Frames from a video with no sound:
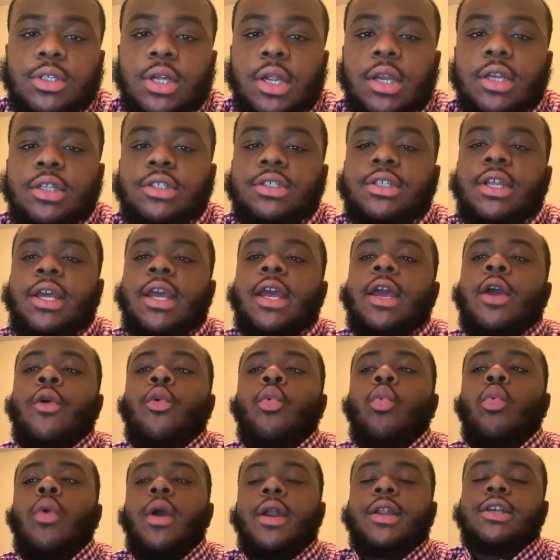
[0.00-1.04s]

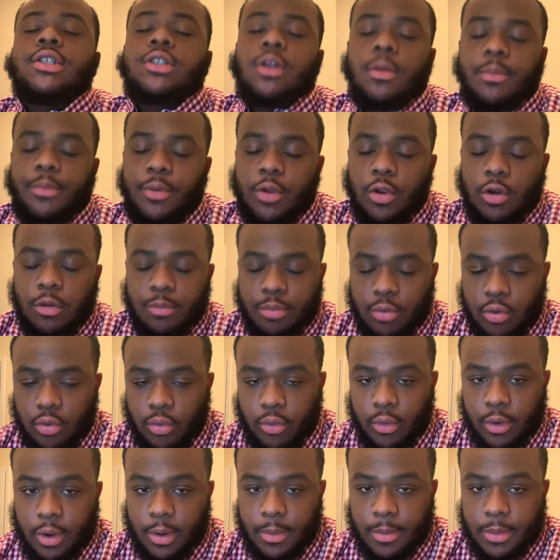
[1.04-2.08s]
understand what is computer
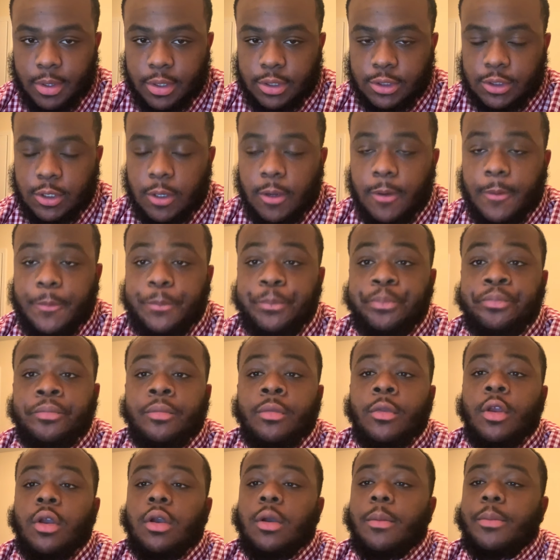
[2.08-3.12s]
programming. So
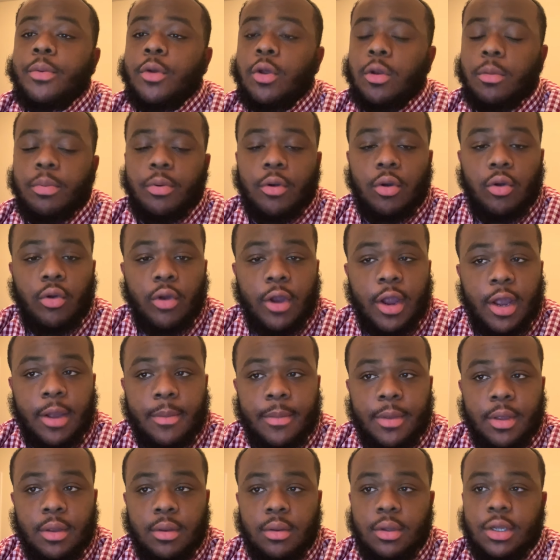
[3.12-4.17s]
computer
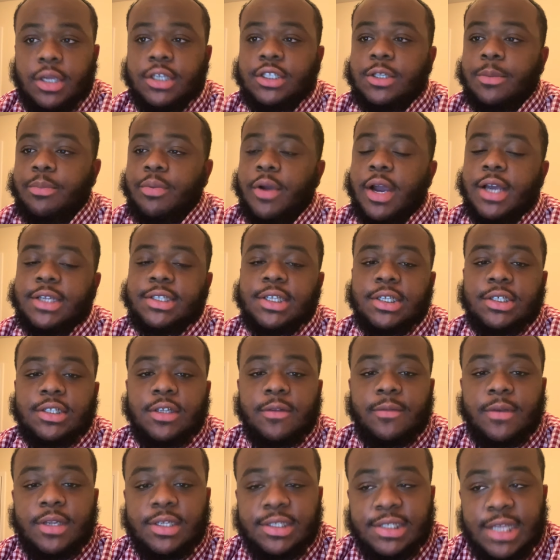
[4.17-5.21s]
programming is the process
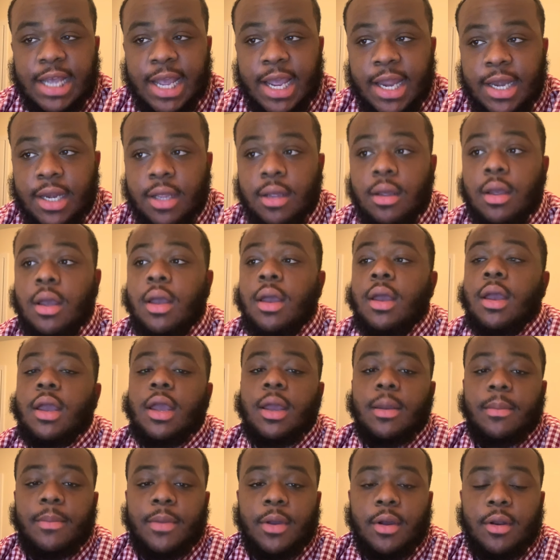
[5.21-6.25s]
of designing
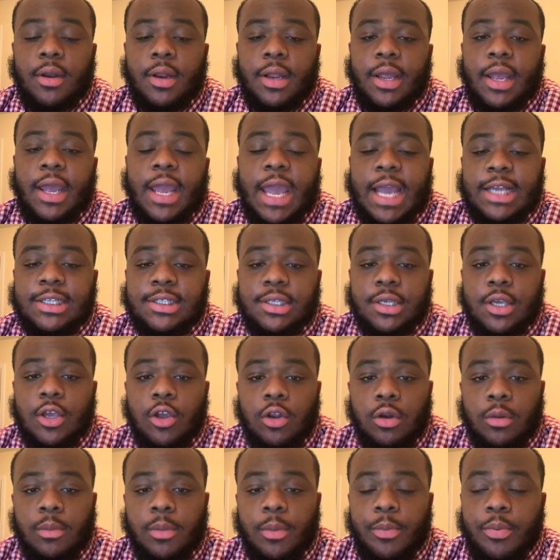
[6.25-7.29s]
and building an
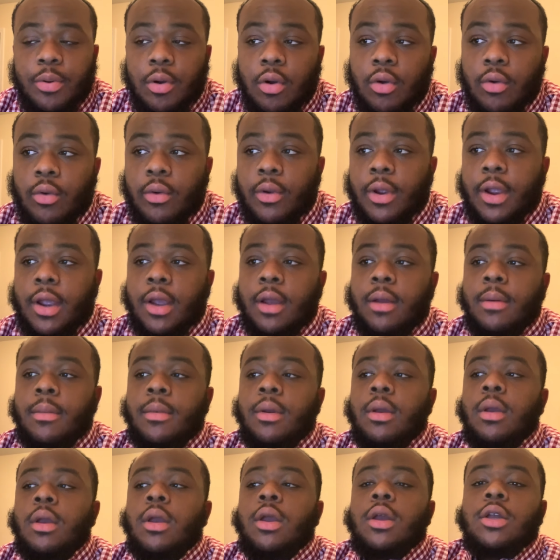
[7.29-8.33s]
executable program
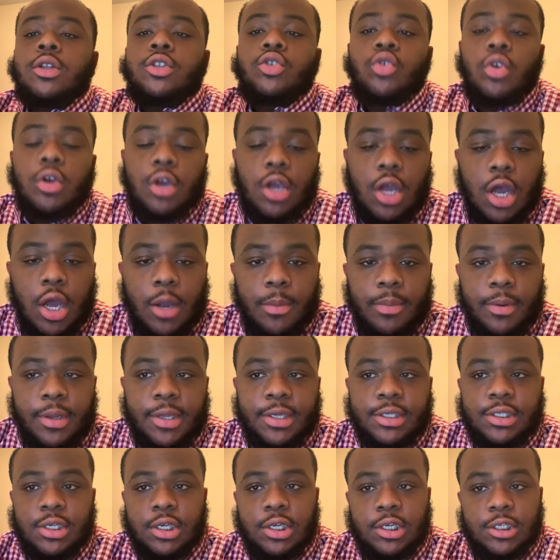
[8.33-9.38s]
to
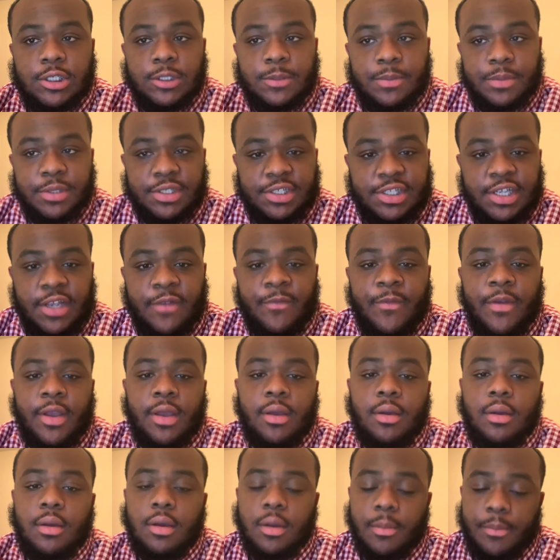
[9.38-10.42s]
accomplish a
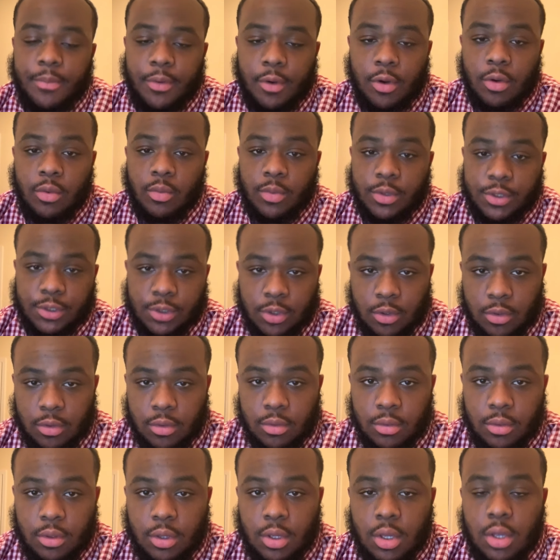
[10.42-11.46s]
specific computing result.
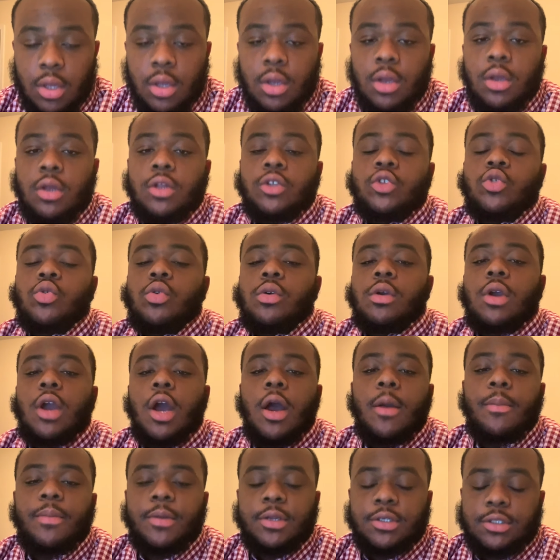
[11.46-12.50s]
To
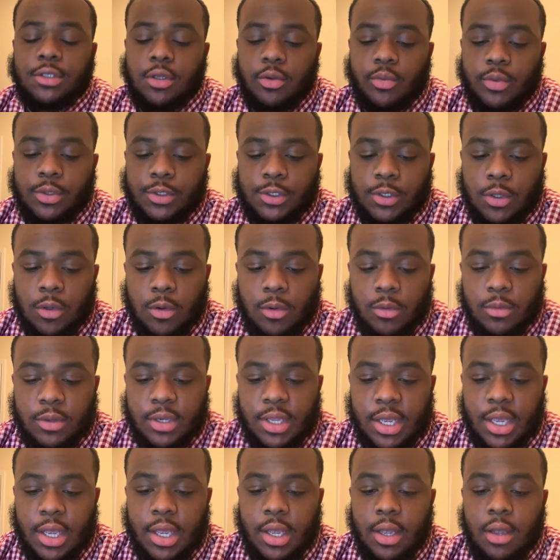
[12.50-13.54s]
accomplish the result
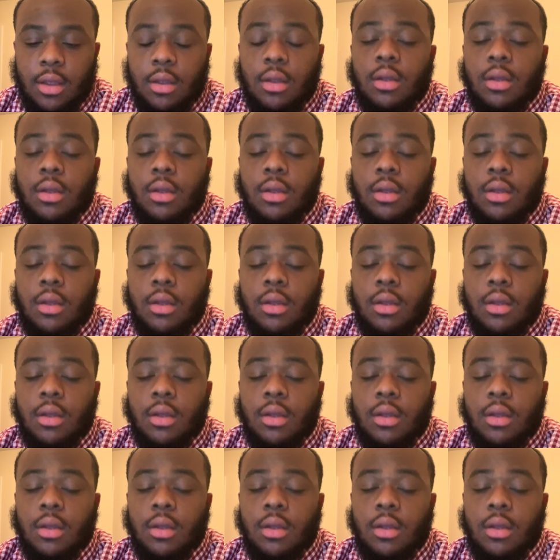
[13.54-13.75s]
that